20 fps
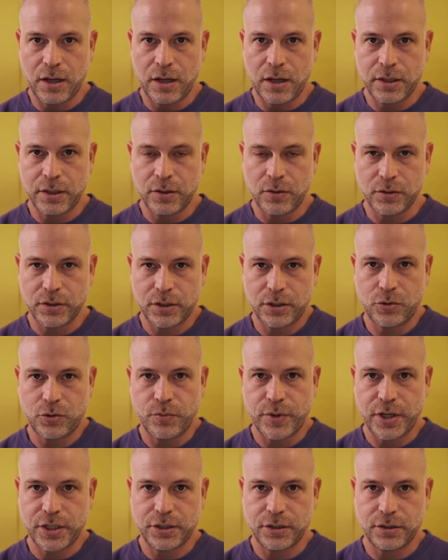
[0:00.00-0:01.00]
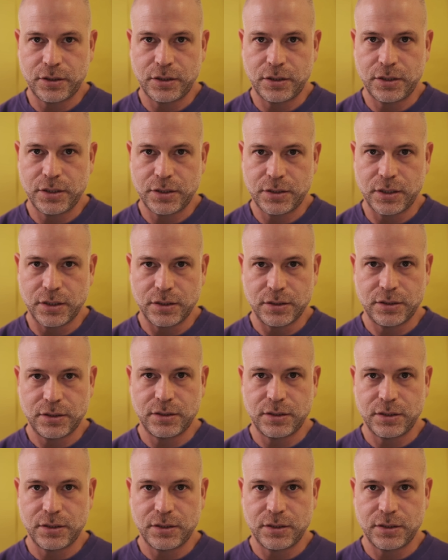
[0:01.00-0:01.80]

in order to measure the distance.